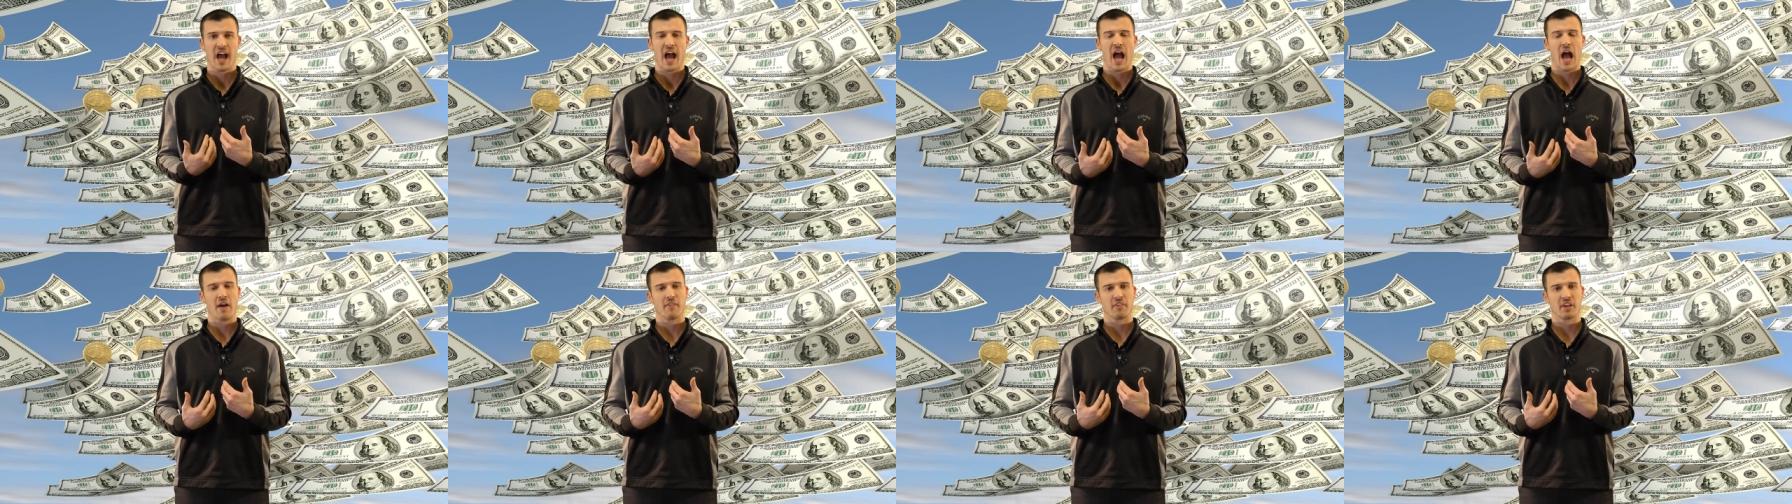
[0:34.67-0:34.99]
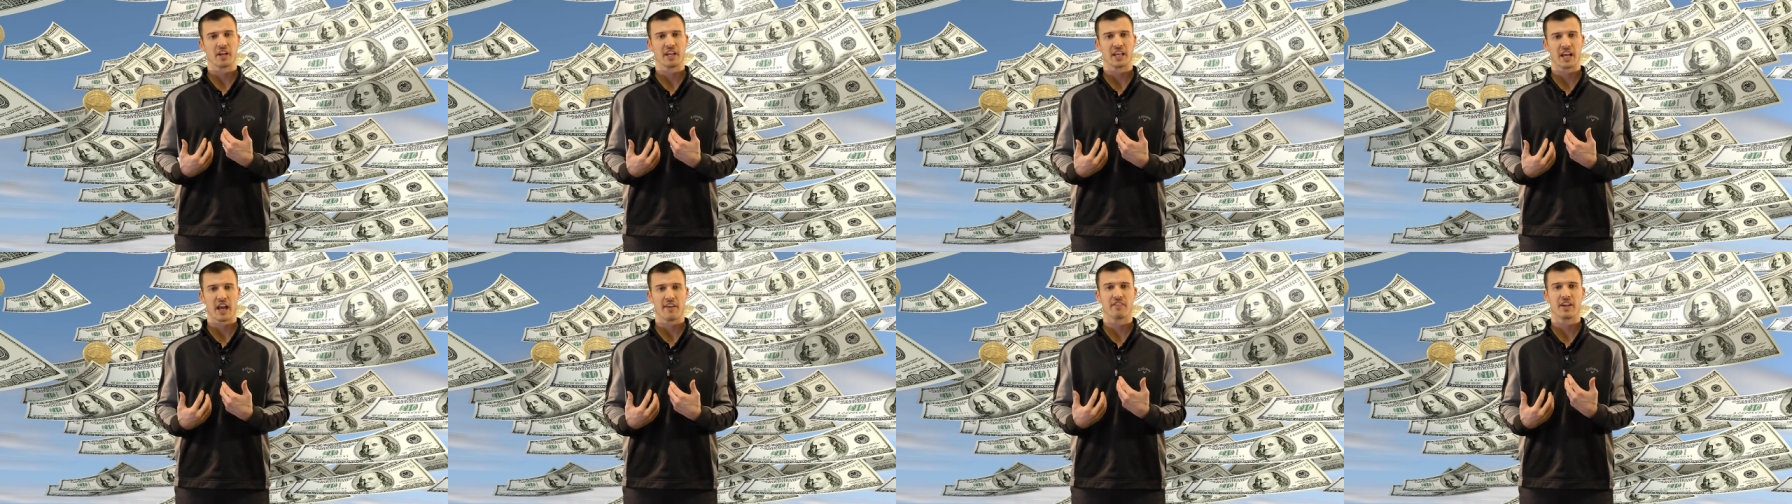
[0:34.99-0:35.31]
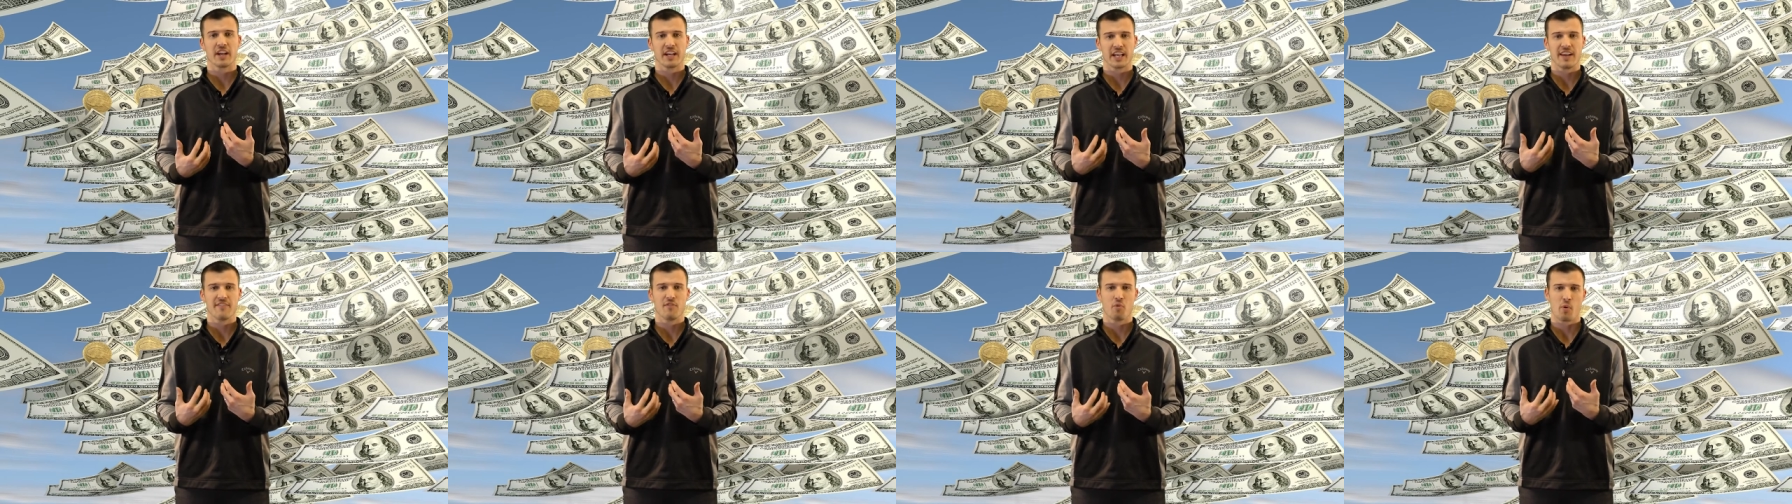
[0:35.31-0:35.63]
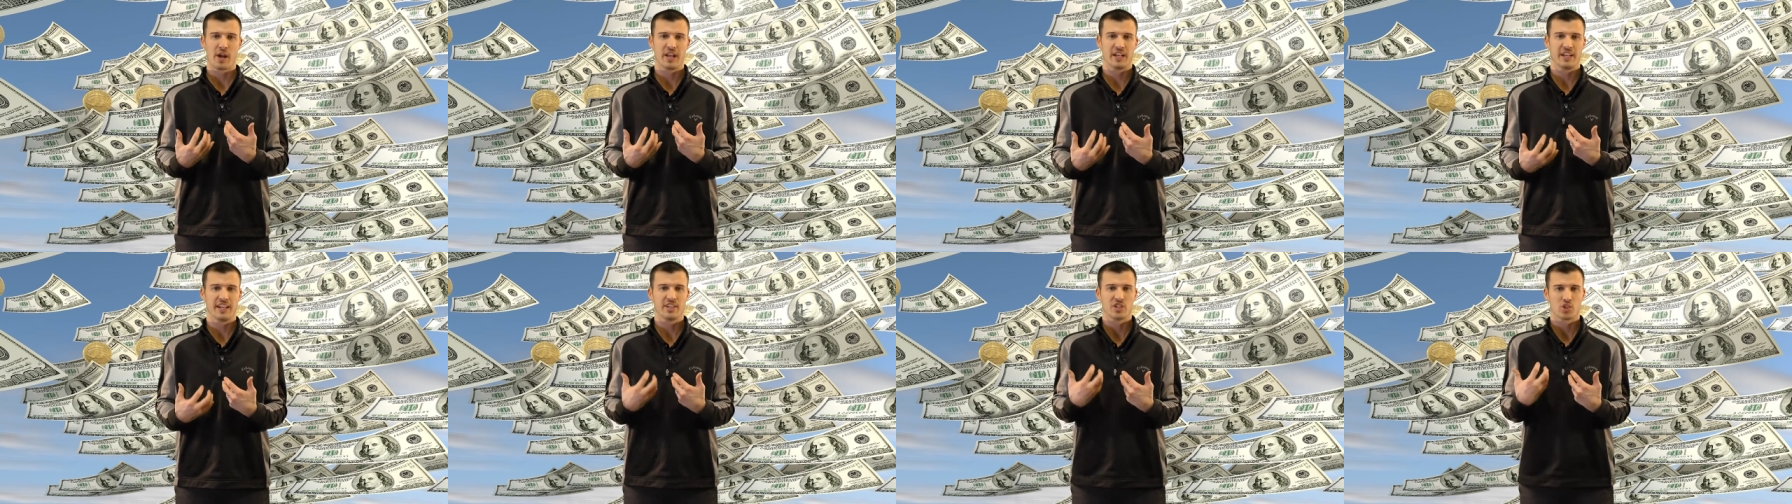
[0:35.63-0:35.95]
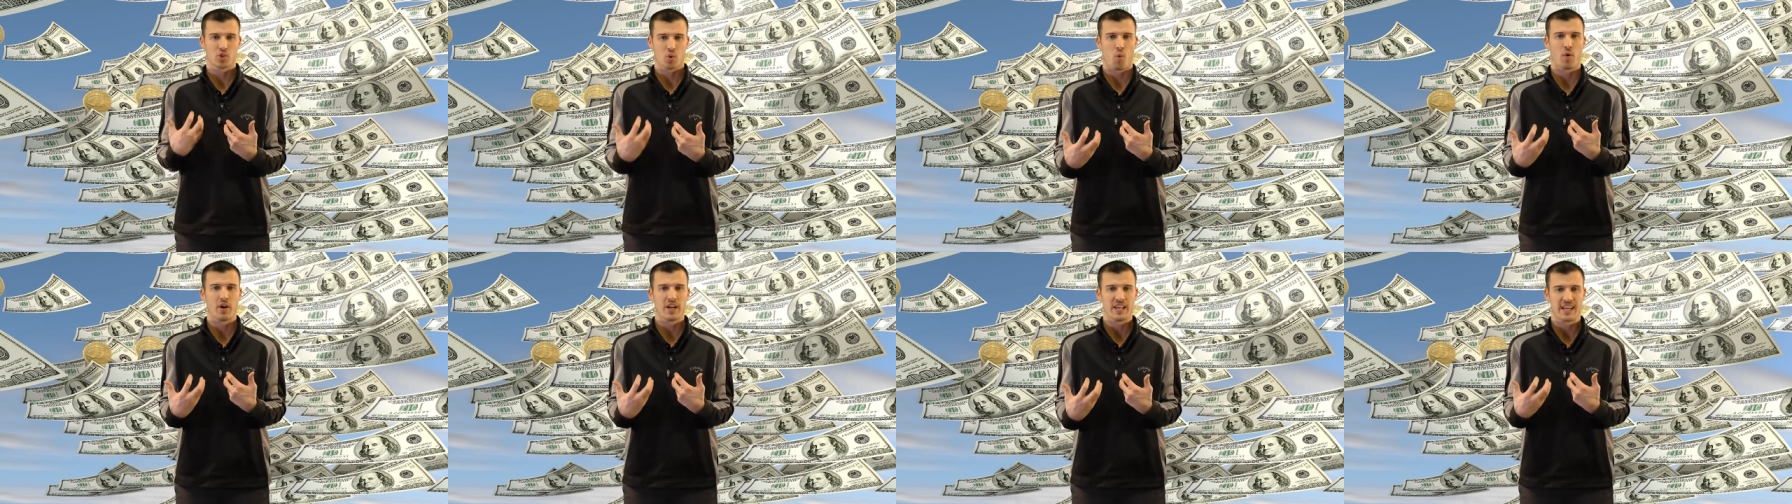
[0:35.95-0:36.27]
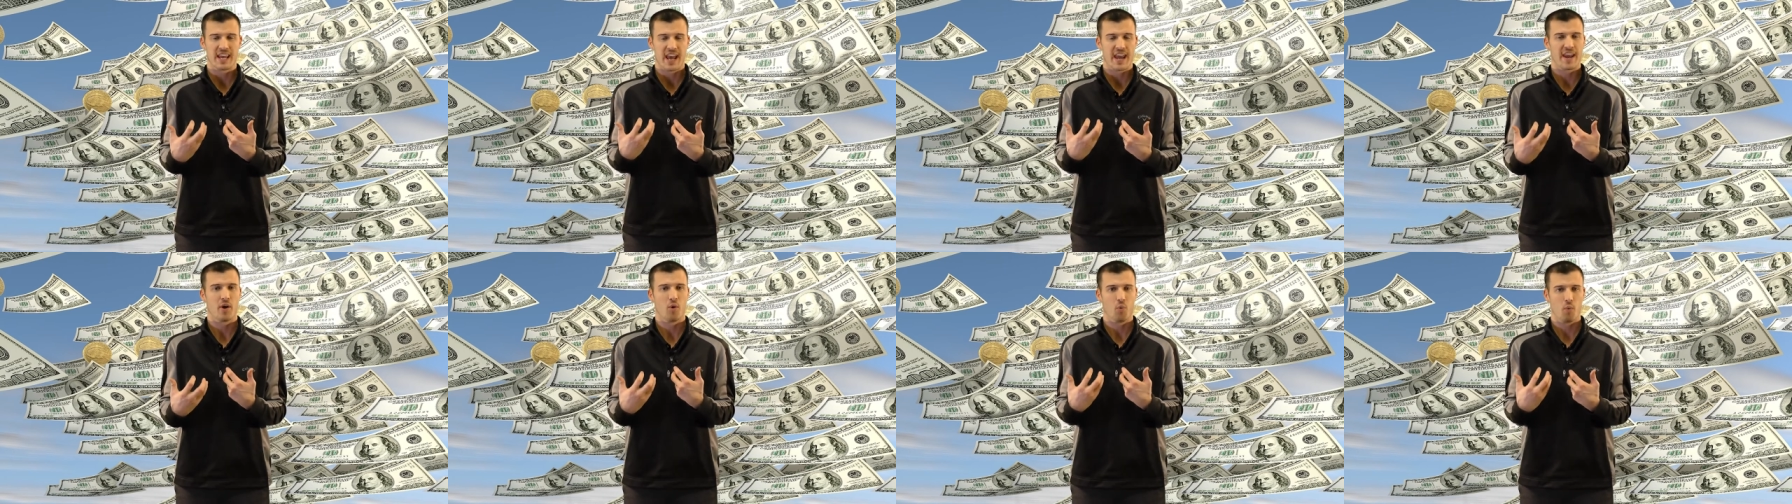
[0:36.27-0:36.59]
I've got to, I've got to give away at least twenty
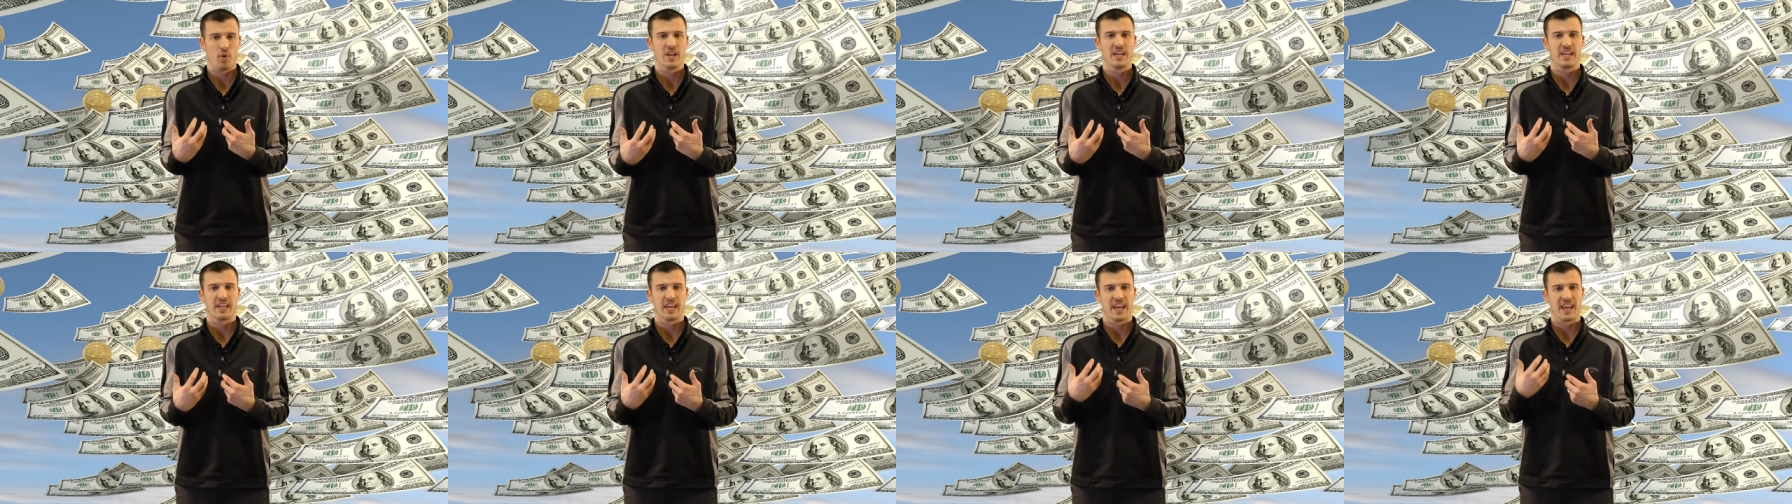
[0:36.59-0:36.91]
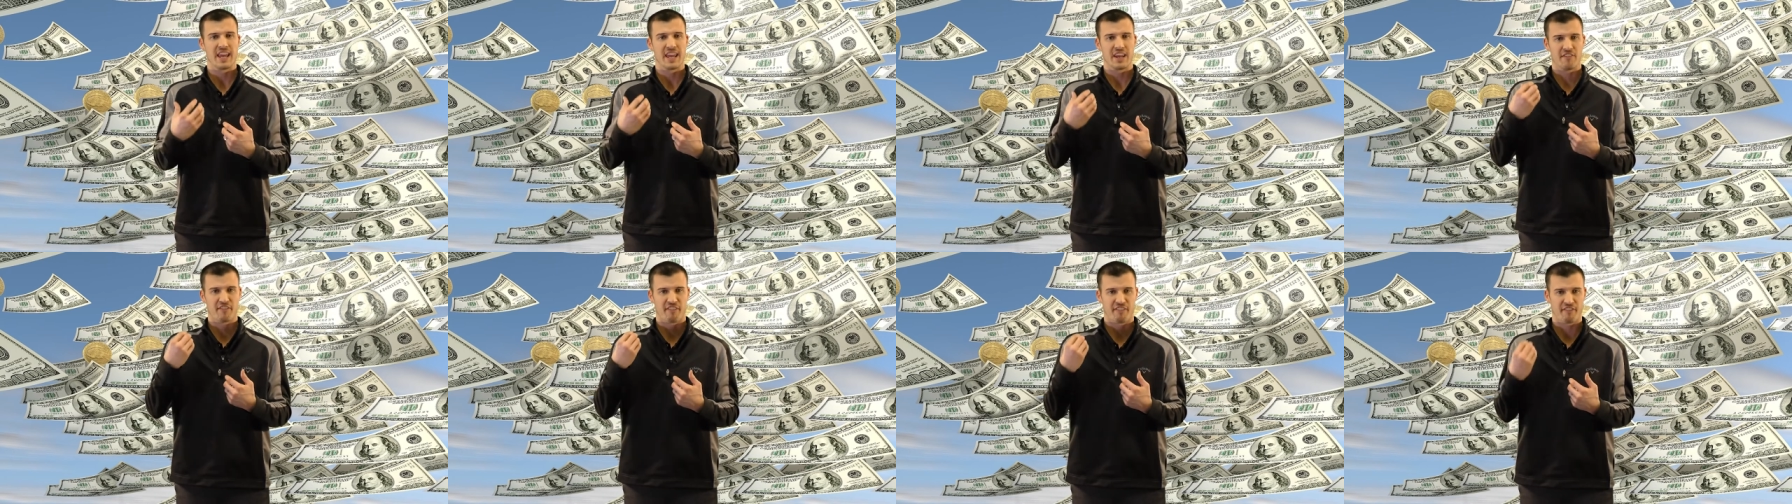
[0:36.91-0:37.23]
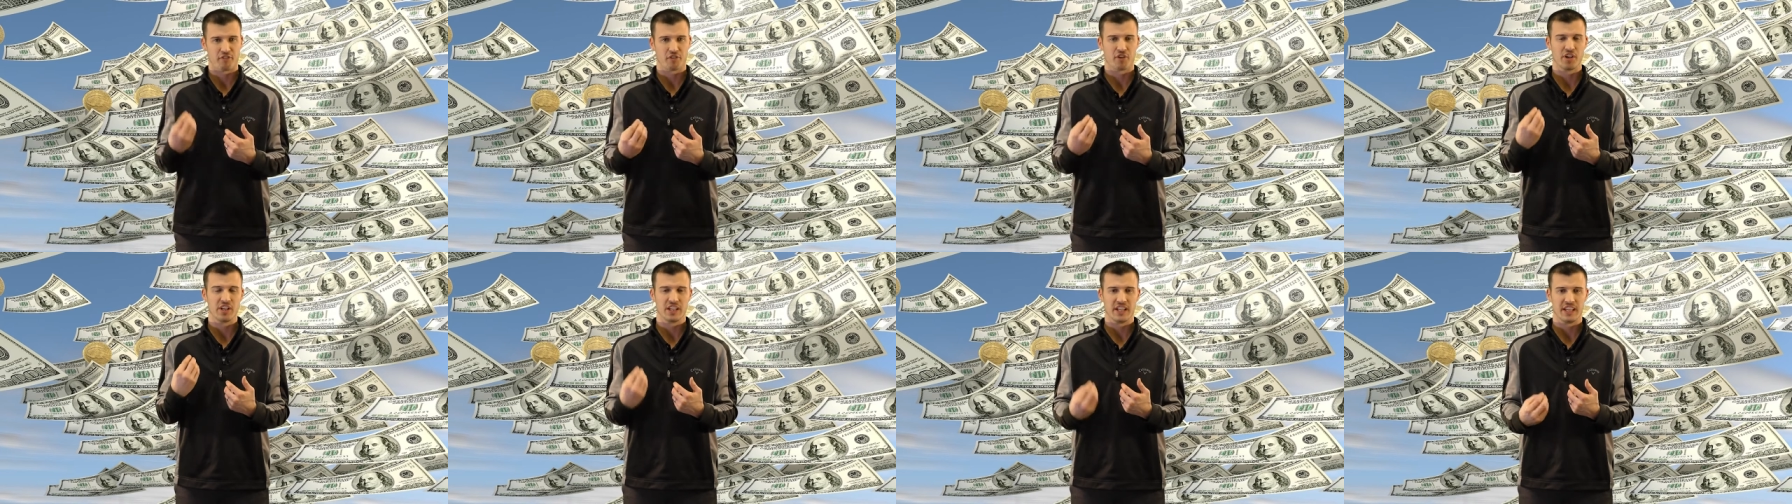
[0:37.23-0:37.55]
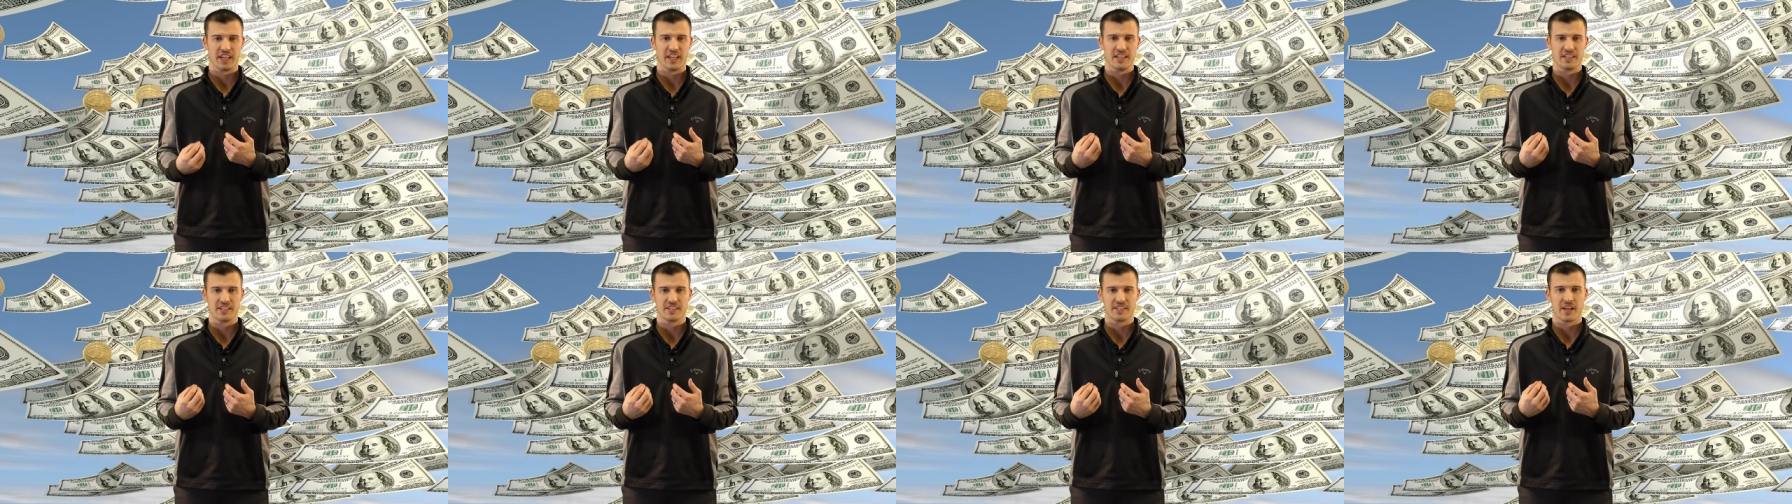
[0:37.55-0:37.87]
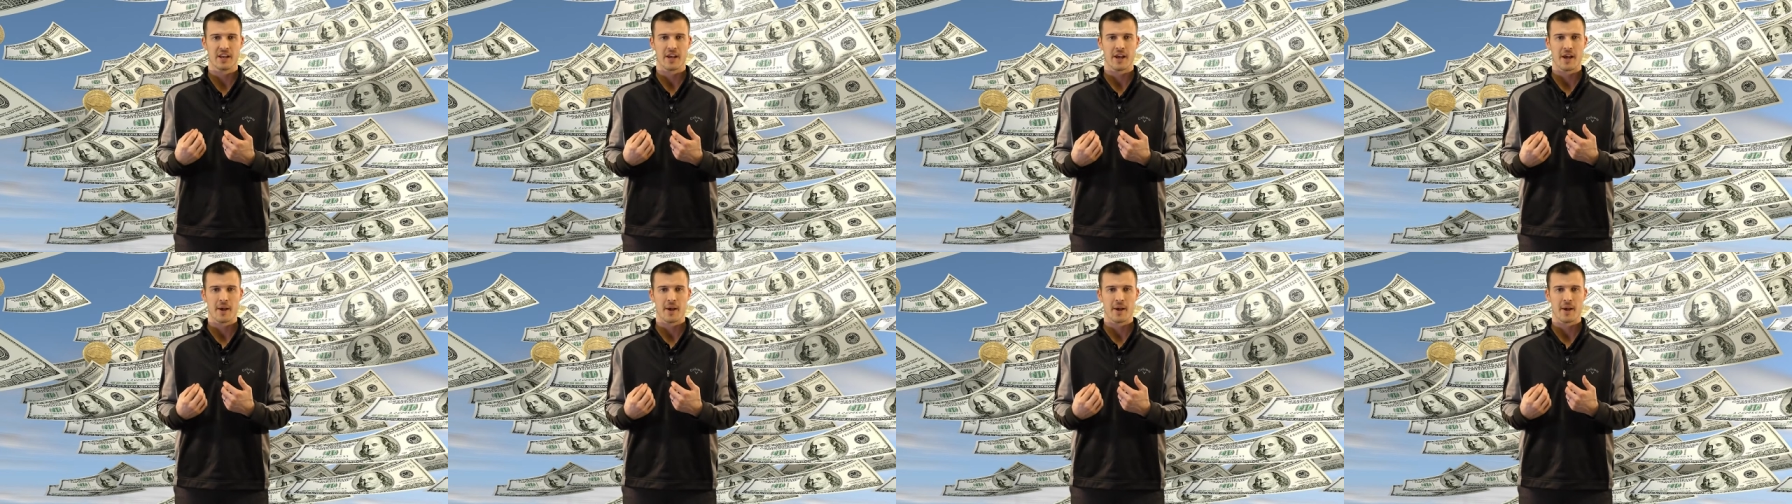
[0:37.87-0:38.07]
K a week in free leads